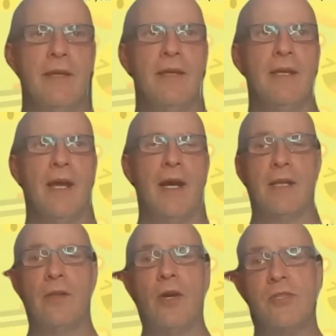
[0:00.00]
on
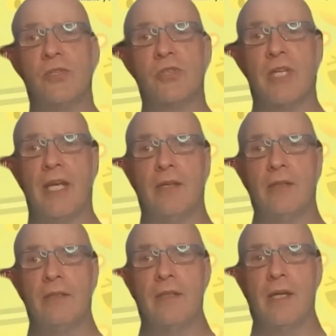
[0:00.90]
a larger
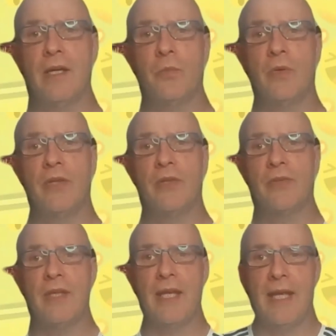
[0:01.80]
scale uh,
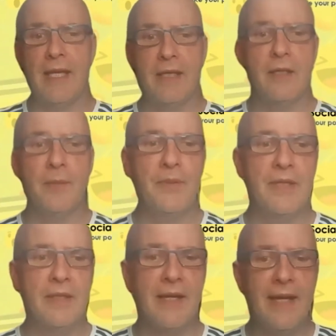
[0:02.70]
with a
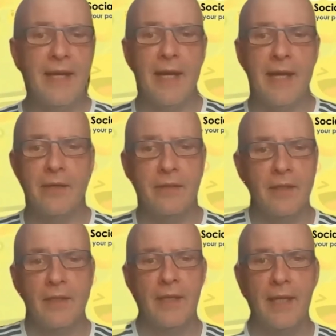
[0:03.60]
company that I hired,
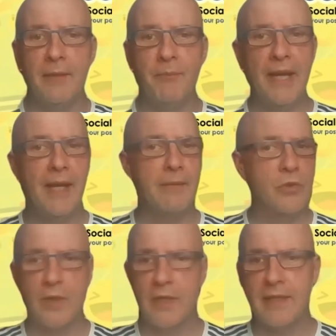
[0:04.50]
and bam,
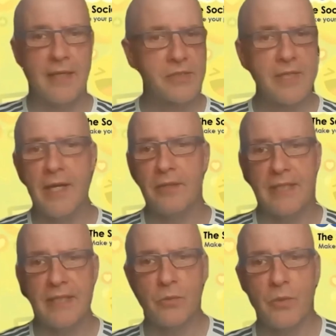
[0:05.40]
twenty thousand dollars
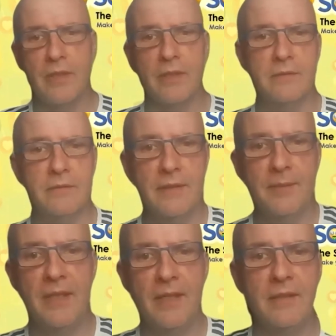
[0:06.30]
out the window. I
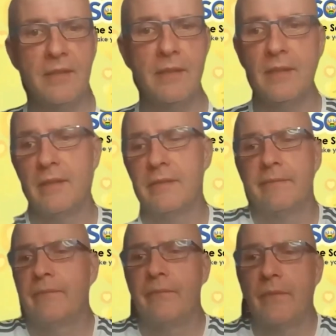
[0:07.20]
mean,
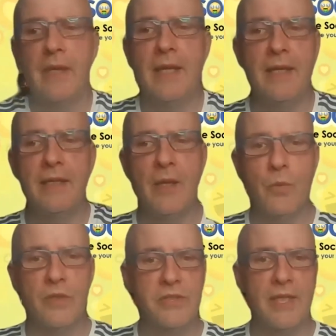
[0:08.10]
and I didn't get
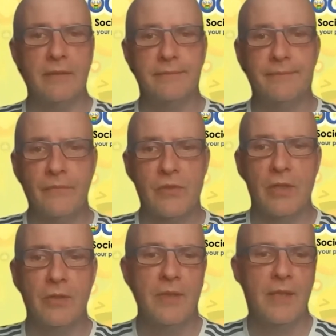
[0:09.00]
one sale.
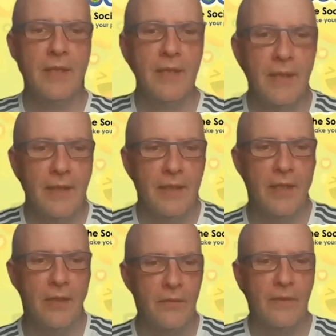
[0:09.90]
So, you
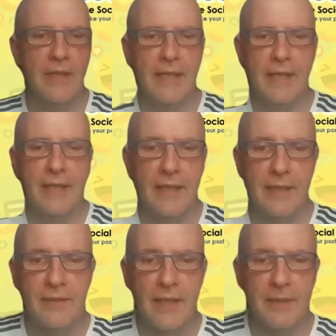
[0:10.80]
know, I,
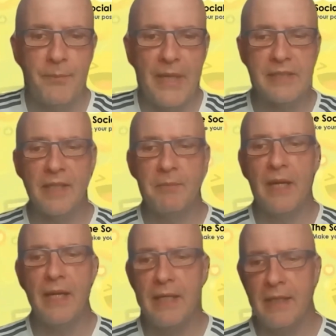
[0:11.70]
and um, basically
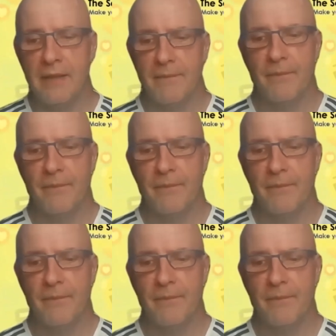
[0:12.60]
my